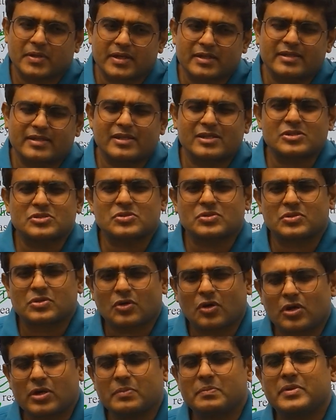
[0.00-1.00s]
there should
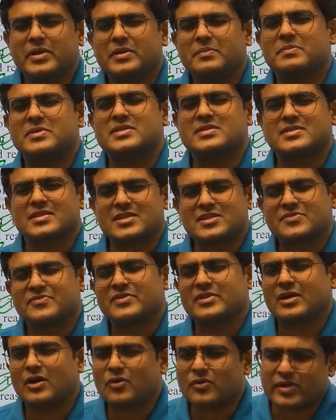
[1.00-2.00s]
not be business
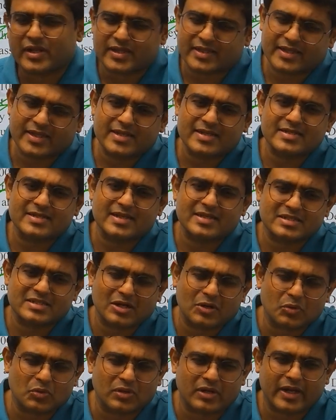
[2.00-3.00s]
without ethics as
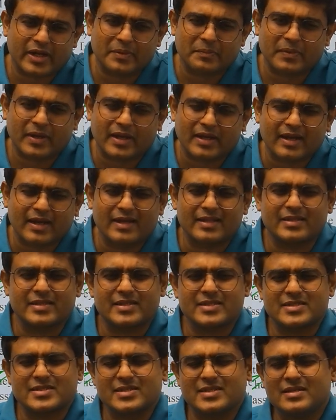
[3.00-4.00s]
outlined by
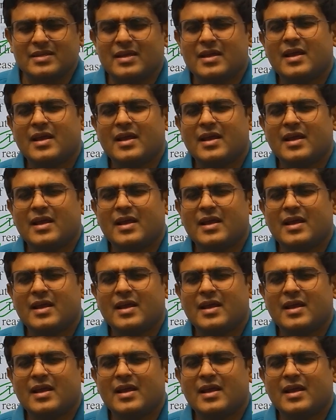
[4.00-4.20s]
Gandhiji,